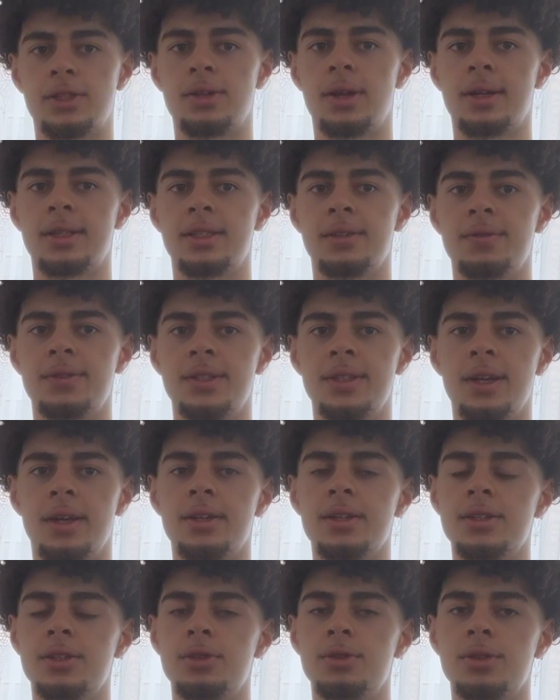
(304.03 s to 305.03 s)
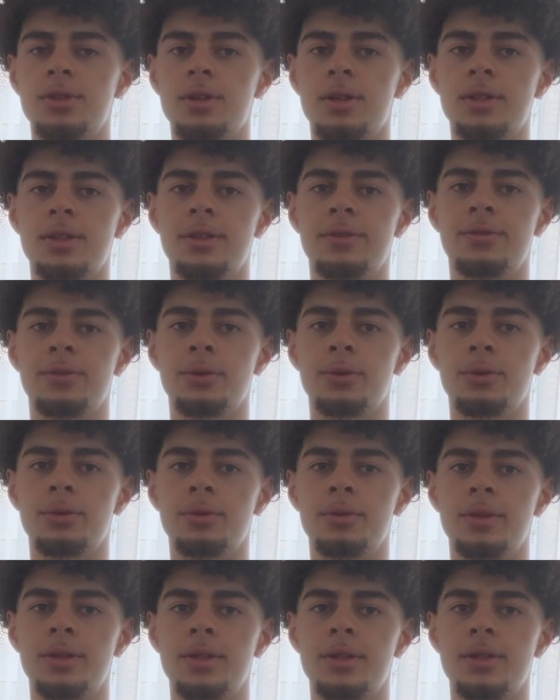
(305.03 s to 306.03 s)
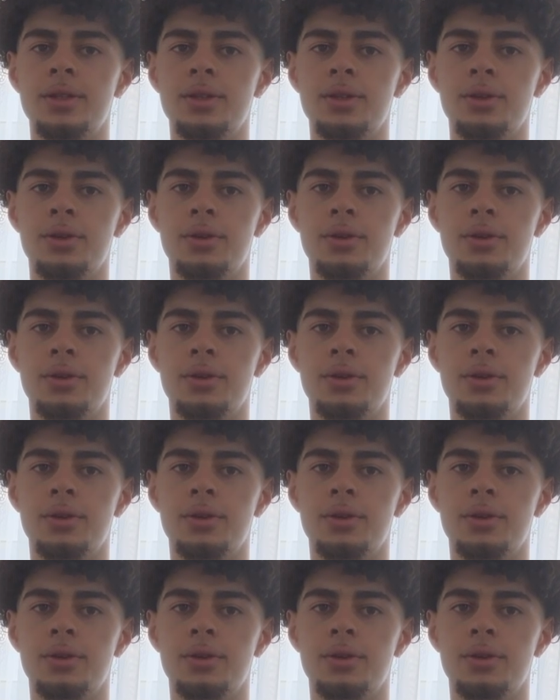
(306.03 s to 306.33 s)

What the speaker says: your activity, and you start to feel these,